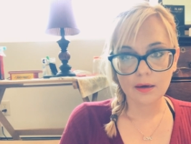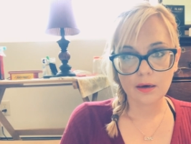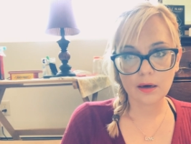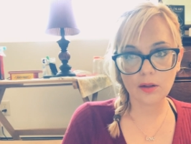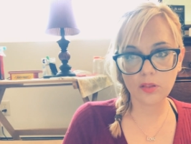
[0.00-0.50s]

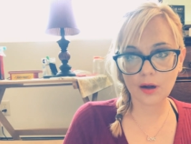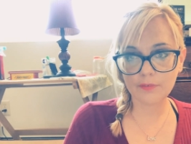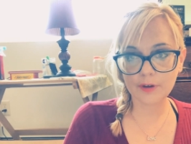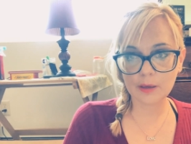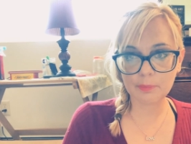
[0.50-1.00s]
a
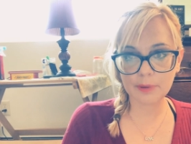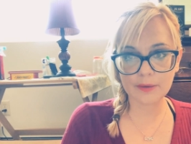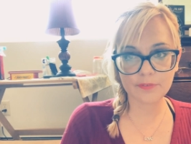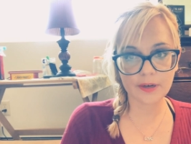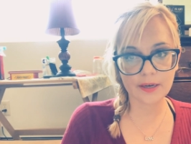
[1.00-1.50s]
loving
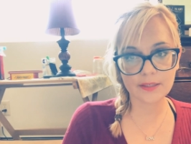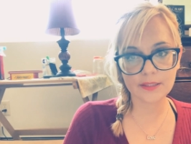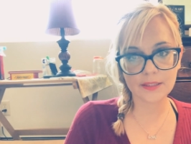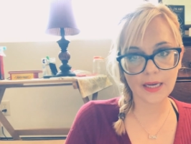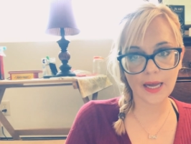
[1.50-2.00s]
but very
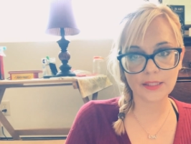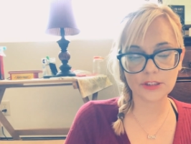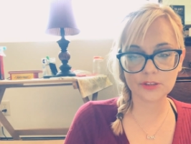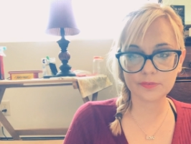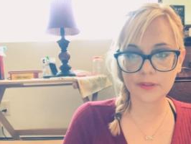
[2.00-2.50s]
detached
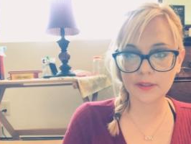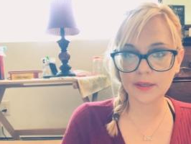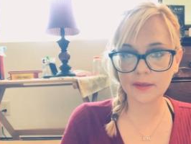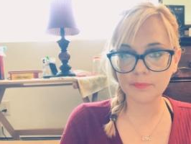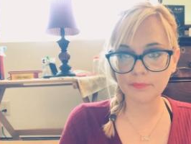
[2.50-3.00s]
feeling